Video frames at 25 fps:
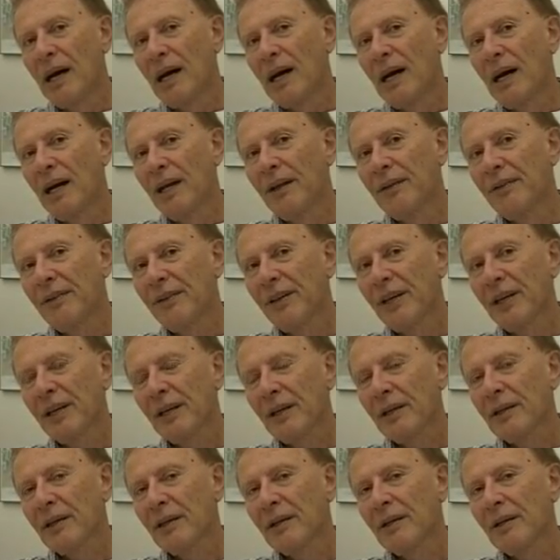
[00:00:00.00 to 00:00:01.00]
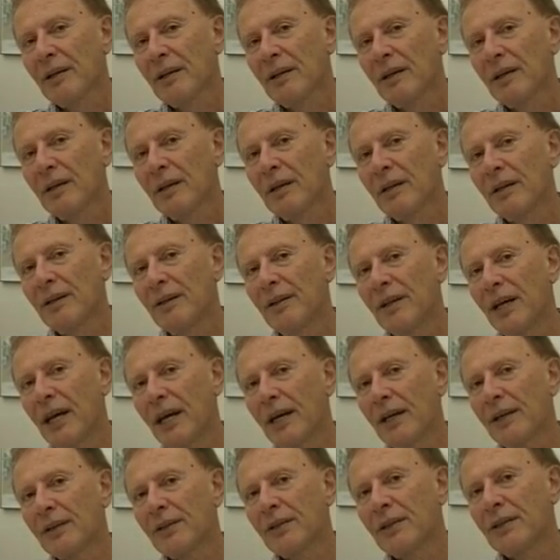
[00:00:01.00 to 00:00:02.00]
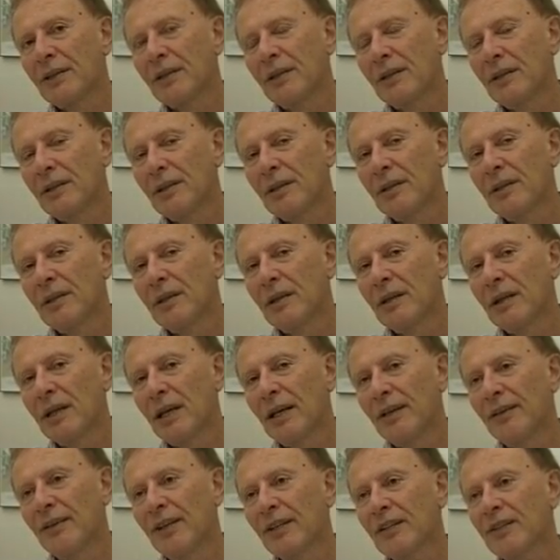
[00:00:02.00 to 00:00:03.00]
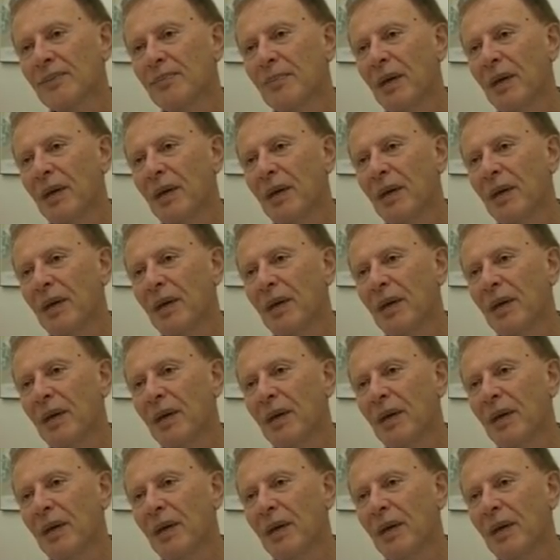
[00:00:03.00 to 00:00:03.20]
I think that in this